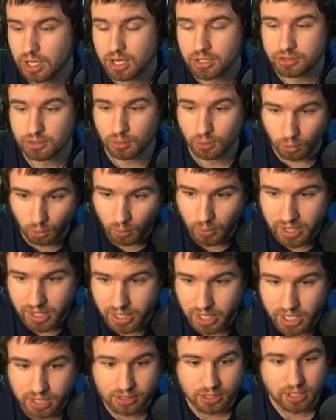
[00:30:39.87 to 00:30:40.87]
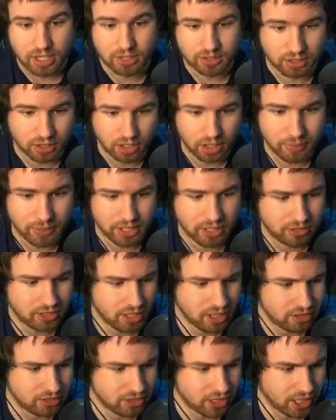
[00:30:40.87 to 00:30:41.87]
So all we need is a little bit of
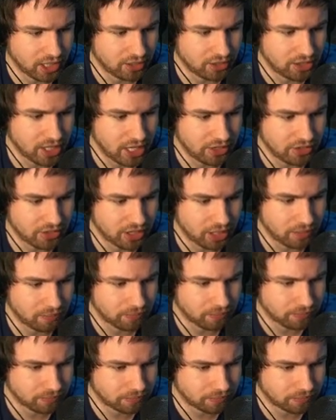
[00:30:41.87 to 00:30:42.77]
tier 6. That's it.